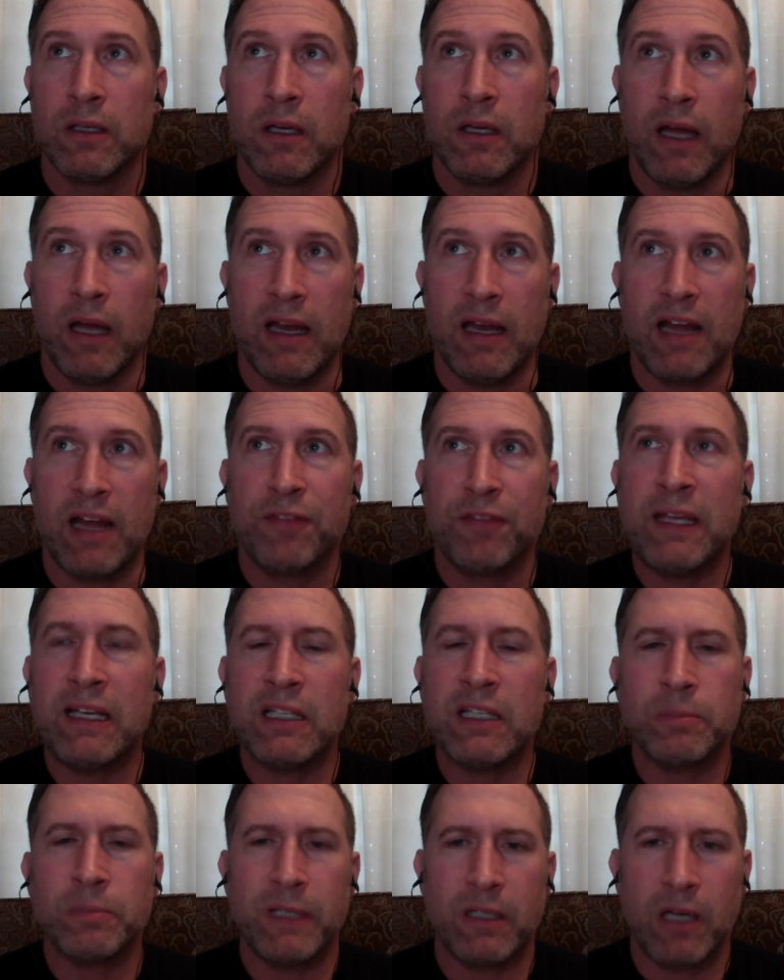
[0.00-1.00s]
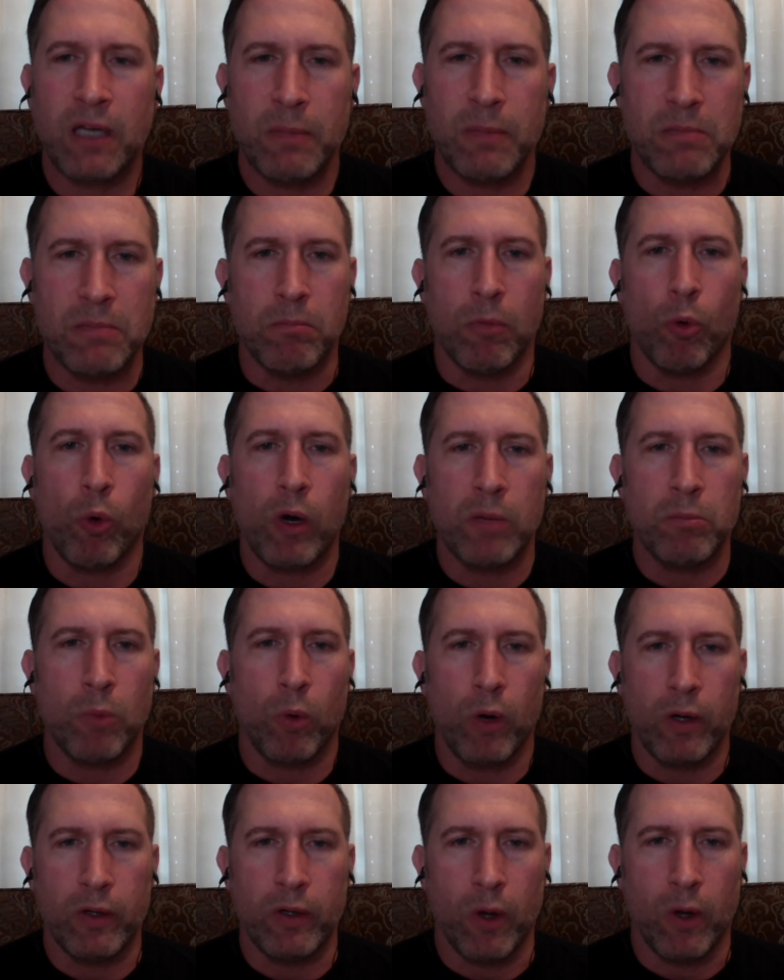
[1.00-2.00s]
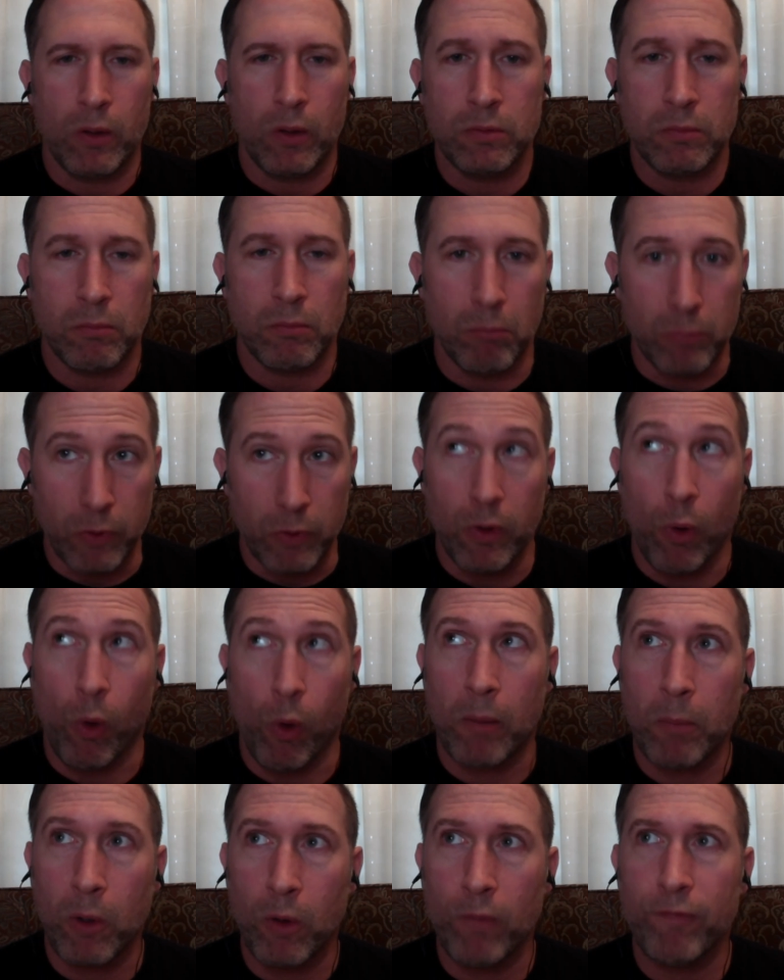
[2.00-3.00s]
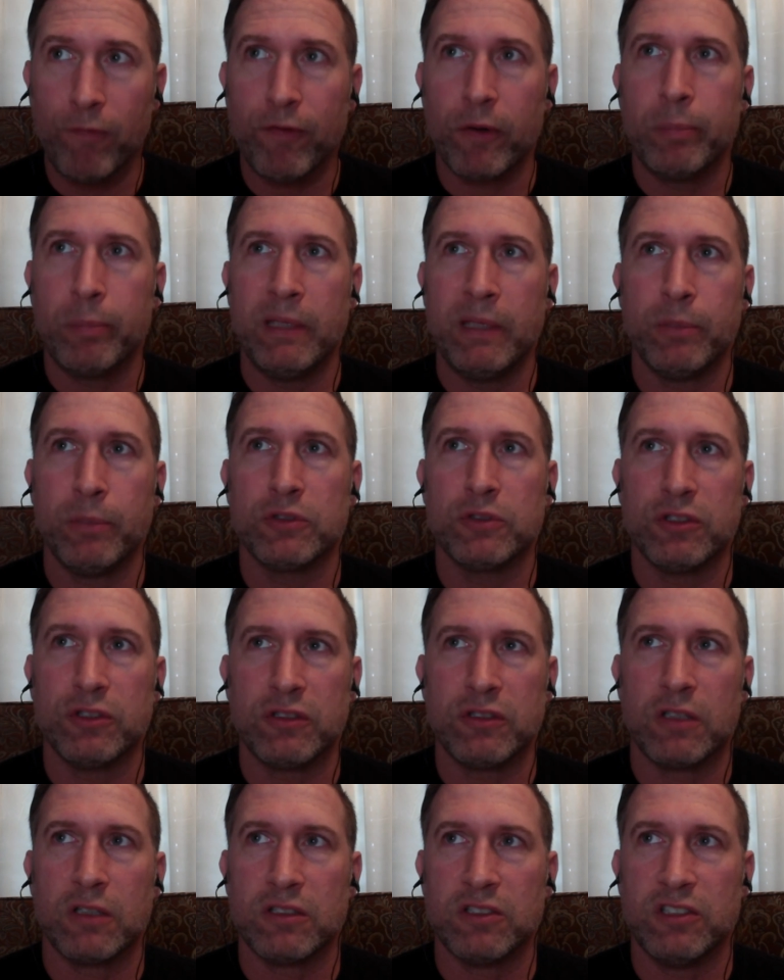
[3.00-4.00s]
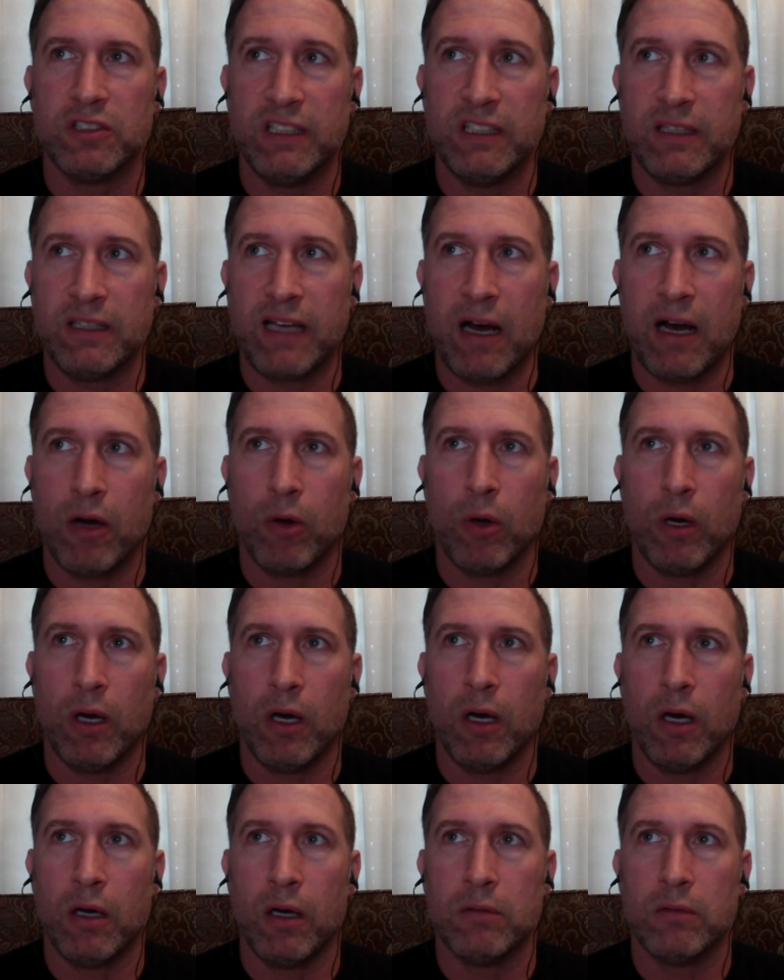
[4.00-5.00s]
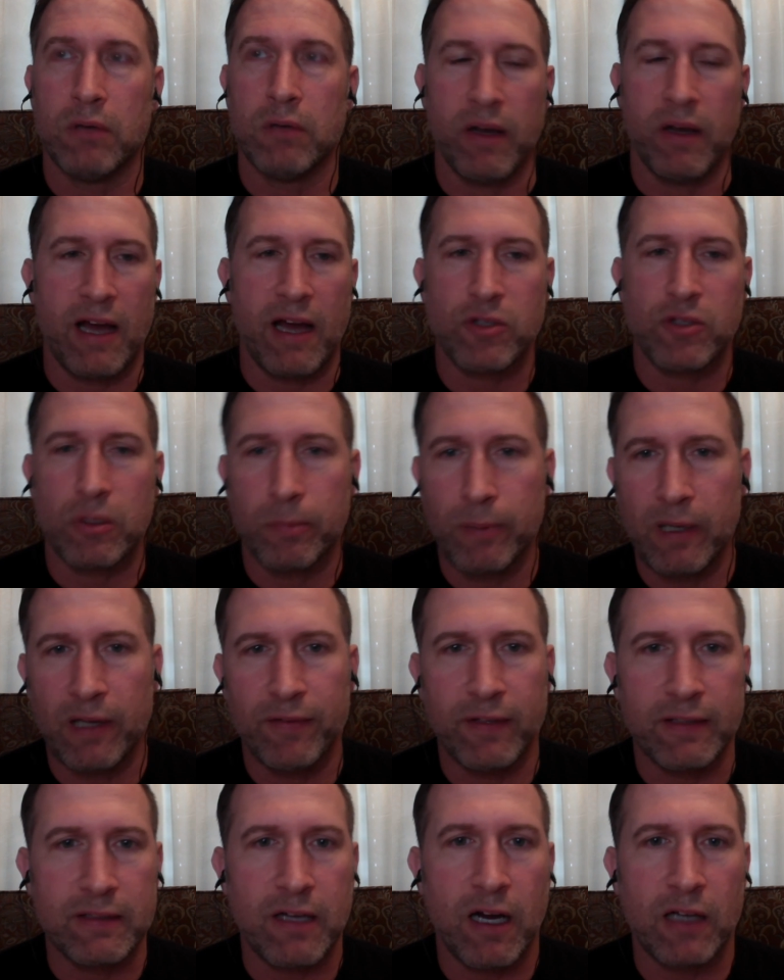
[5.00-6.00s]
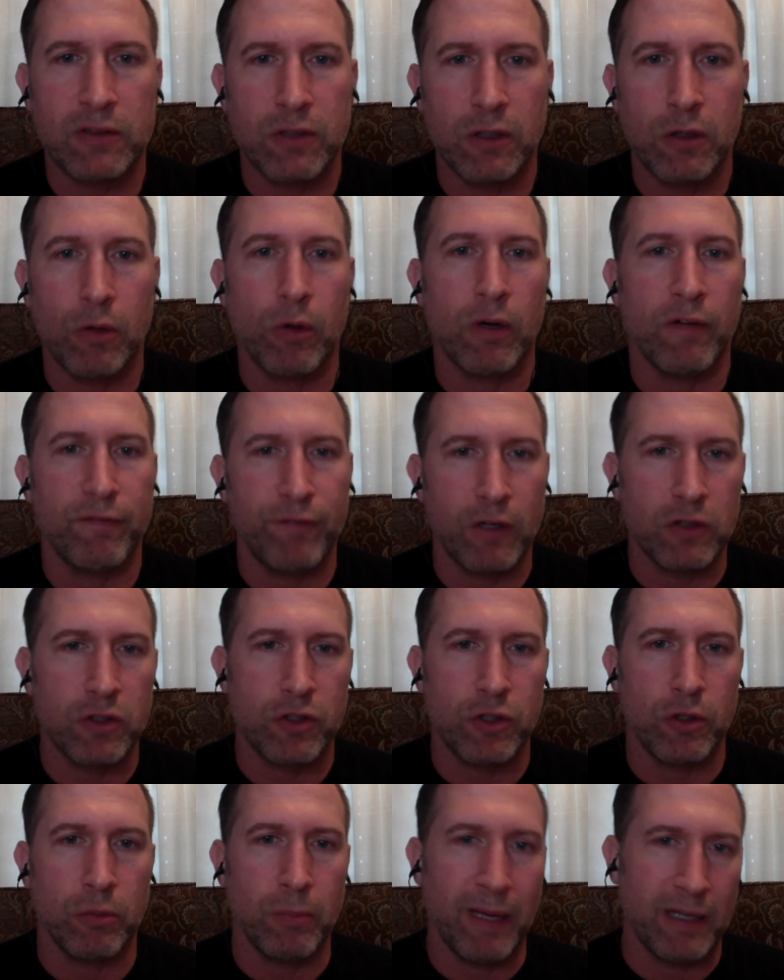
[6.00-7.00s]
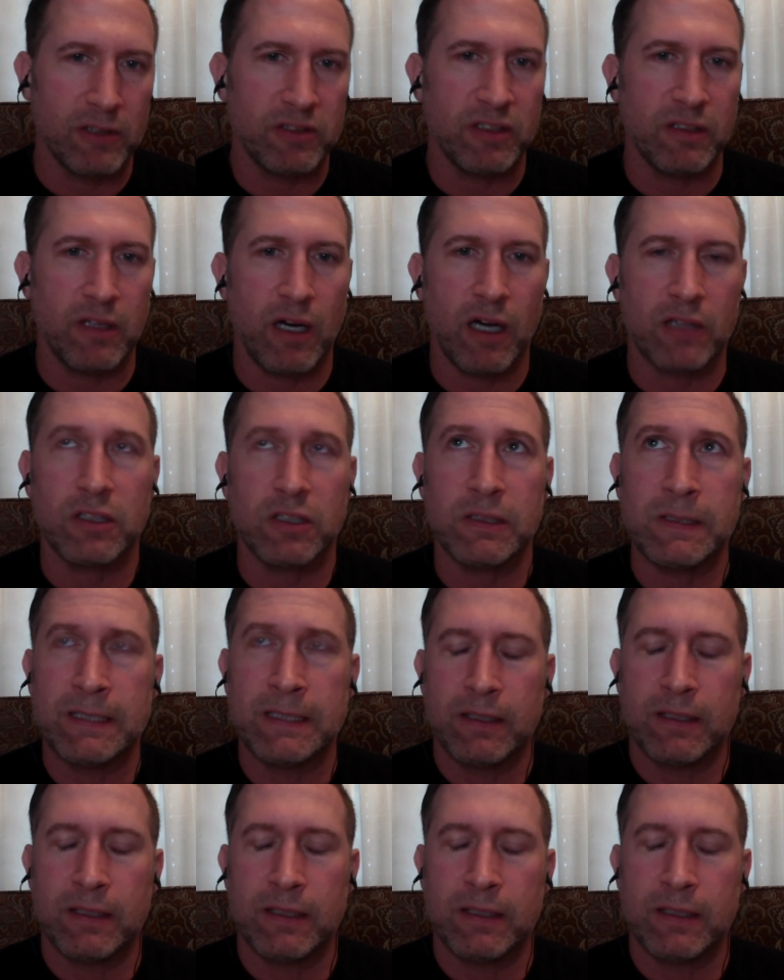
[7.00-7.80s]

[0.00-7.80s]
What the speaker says: And I think it's becoming more and more normal for people to start to seek out a naturopathic doctor or a functional medicine doctor.